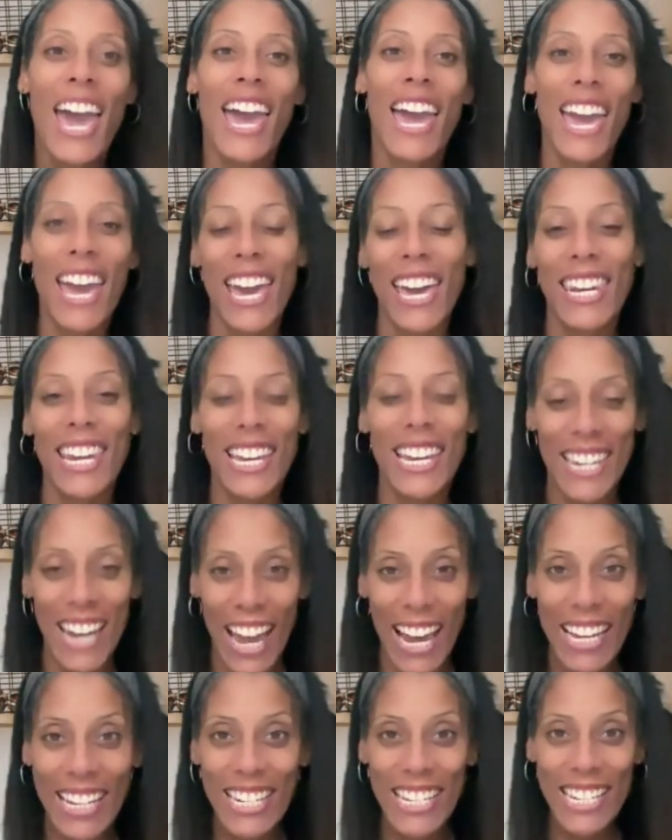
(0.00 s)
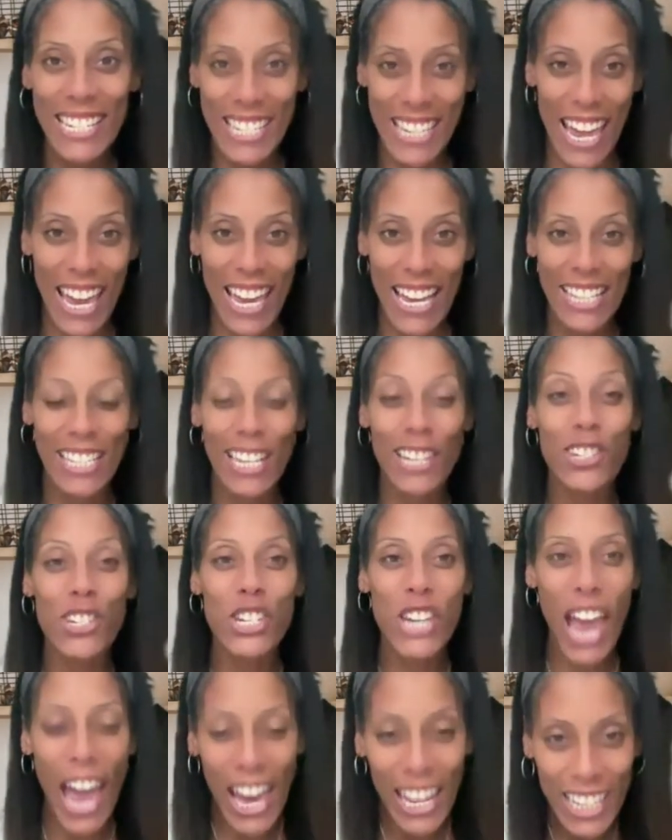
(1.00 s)
in 90 days
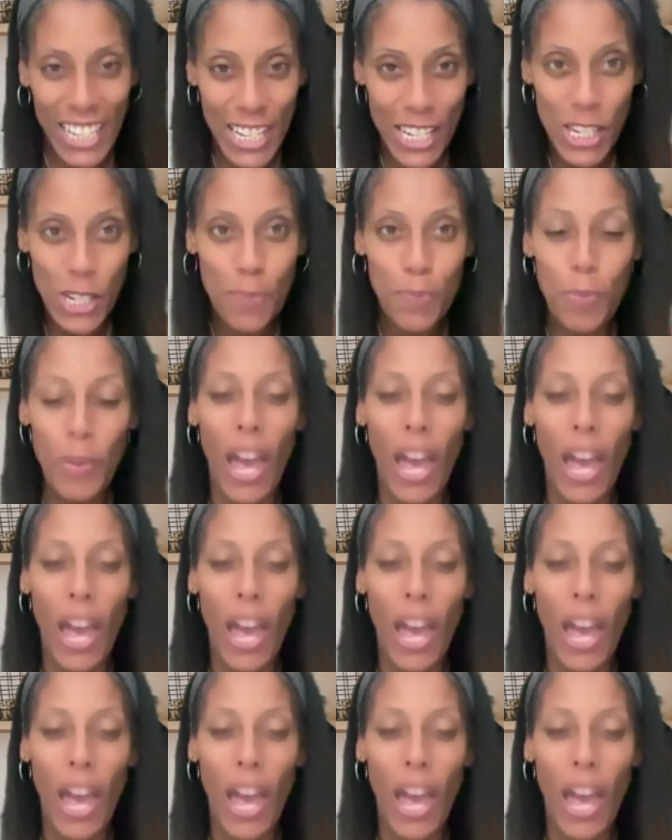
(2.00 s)
challenge.